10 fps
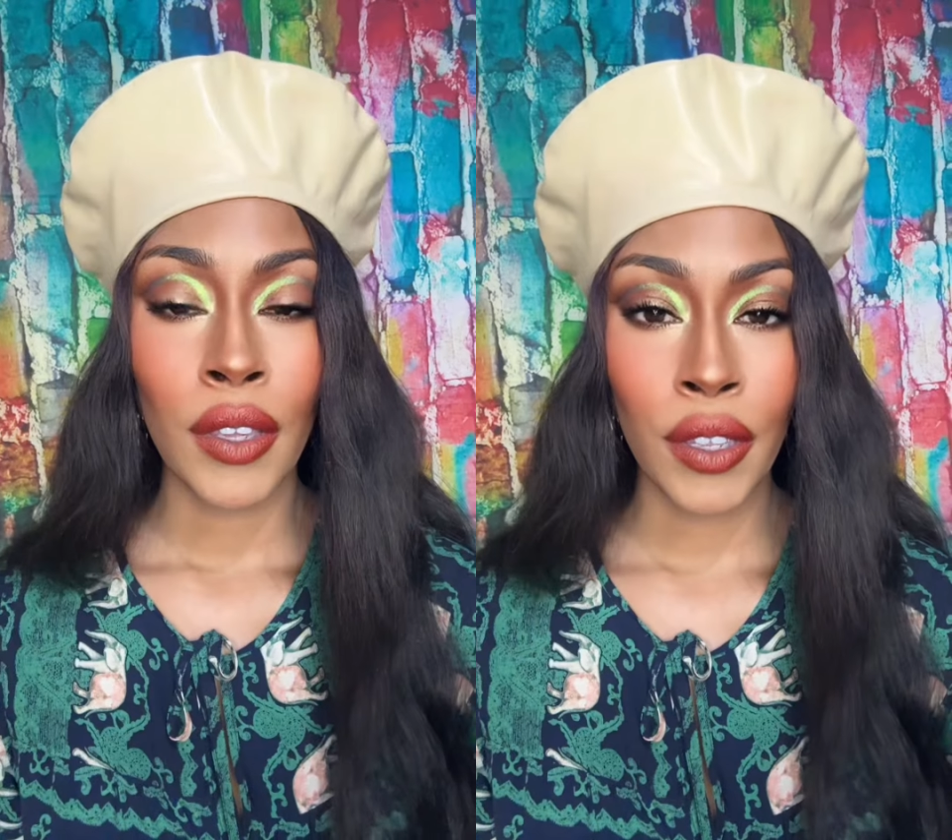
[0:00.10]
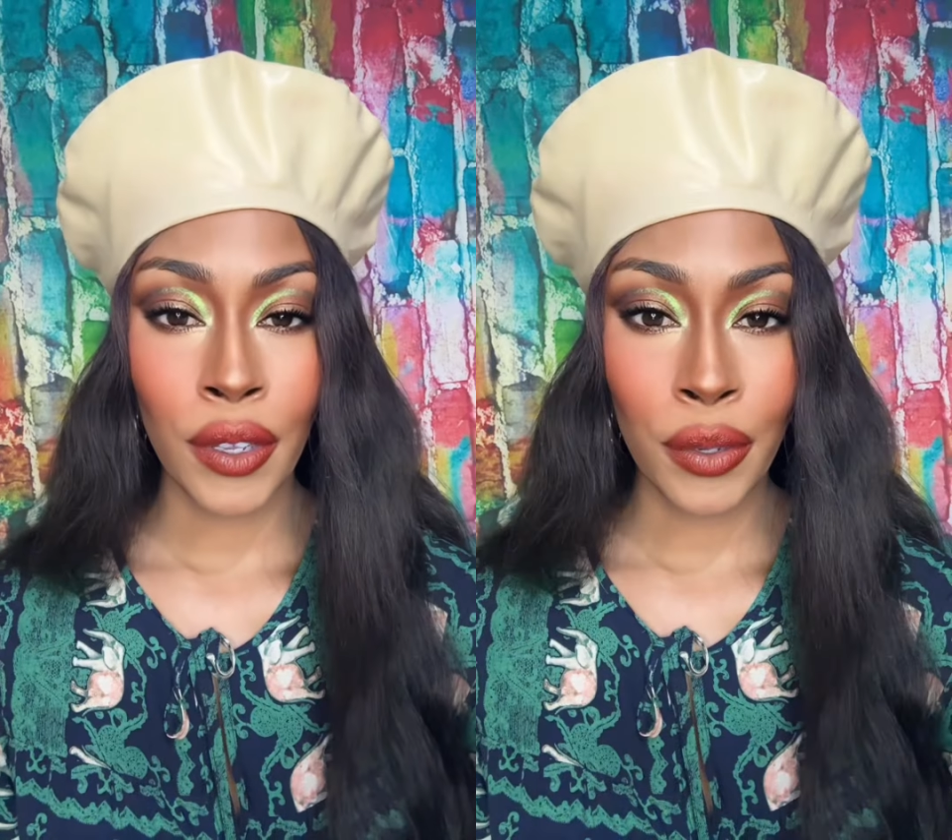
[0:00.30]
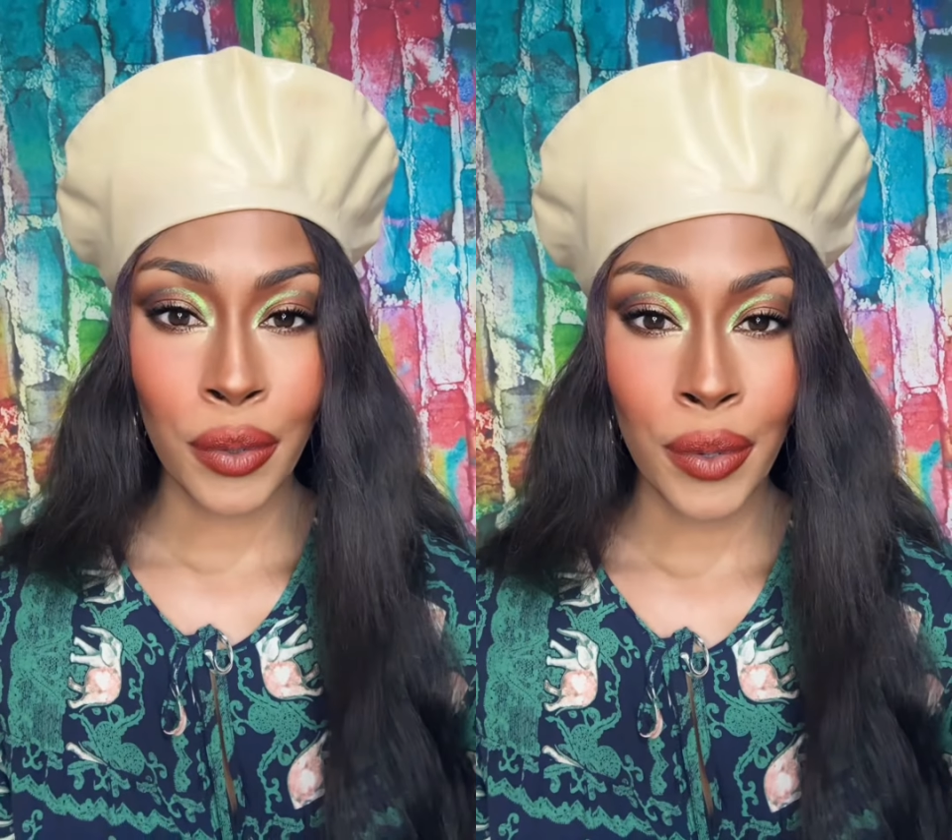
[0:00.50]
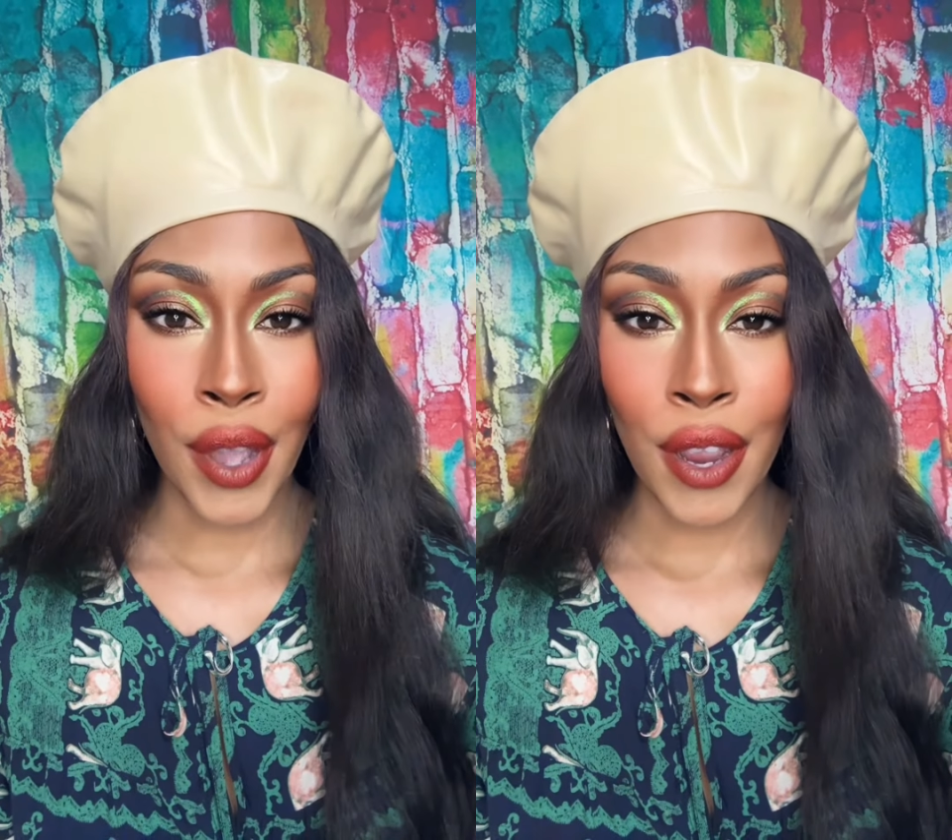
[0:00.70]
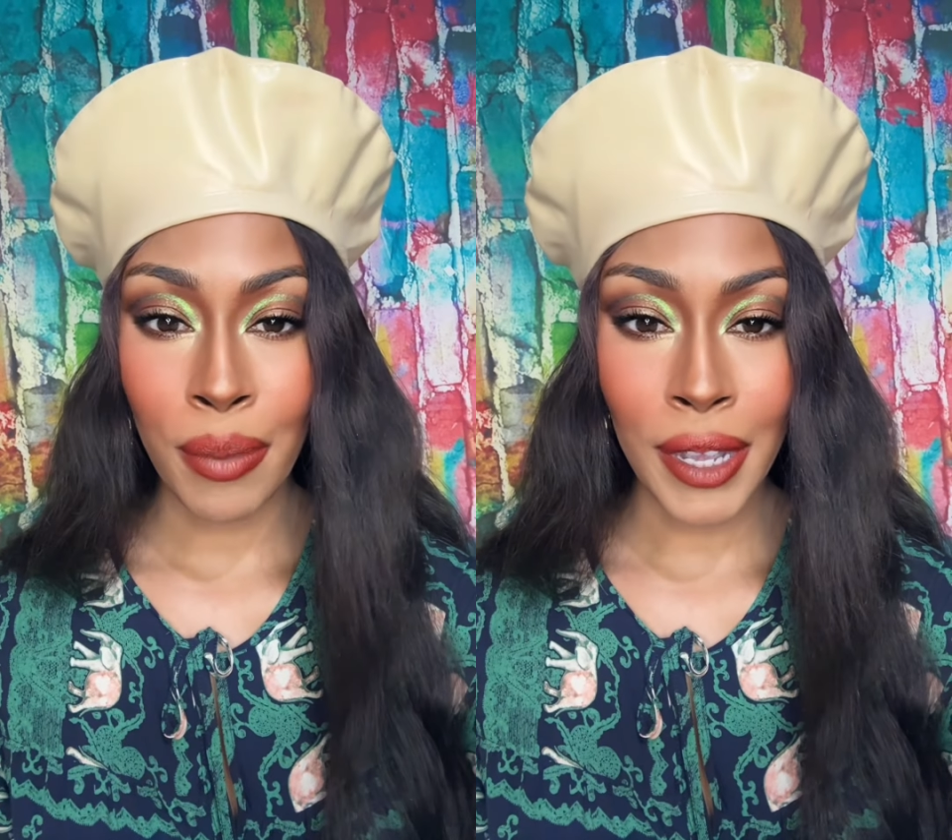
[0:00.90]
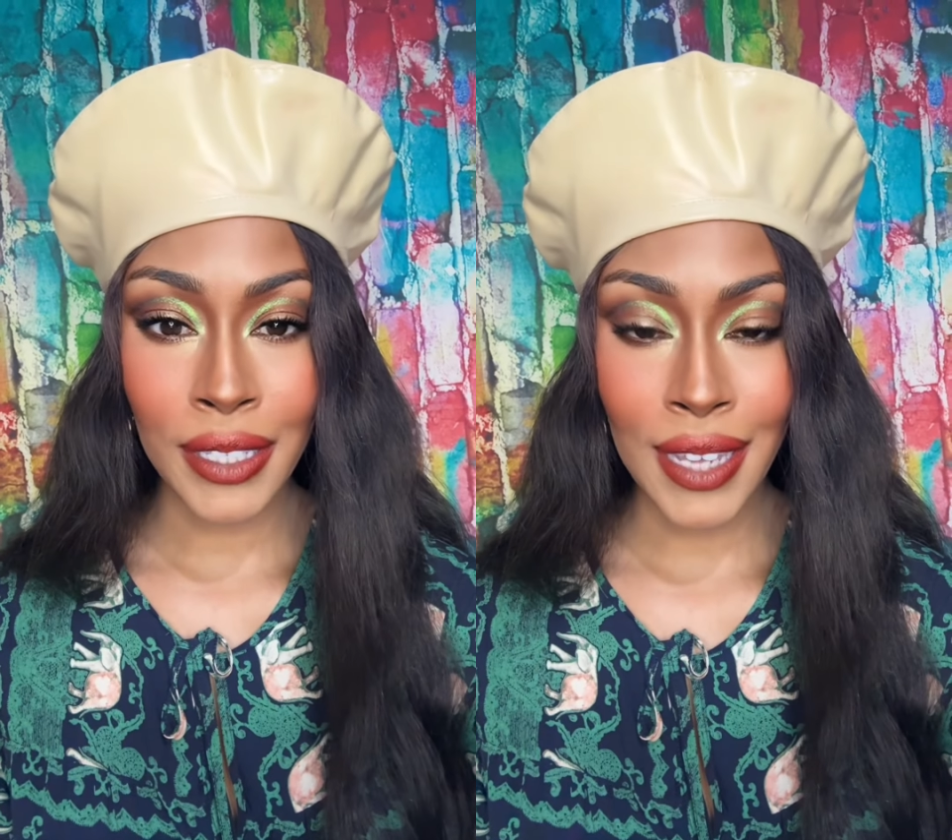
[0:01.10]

You are about to